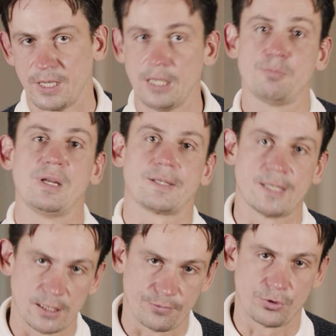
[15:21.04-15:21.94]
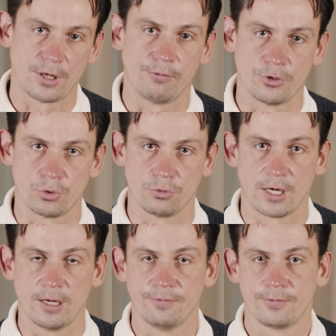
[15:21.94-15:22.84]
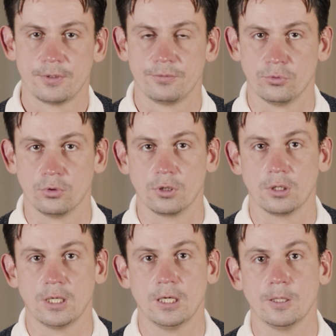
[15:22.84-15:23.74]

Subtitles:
and make sense for drivers to drive for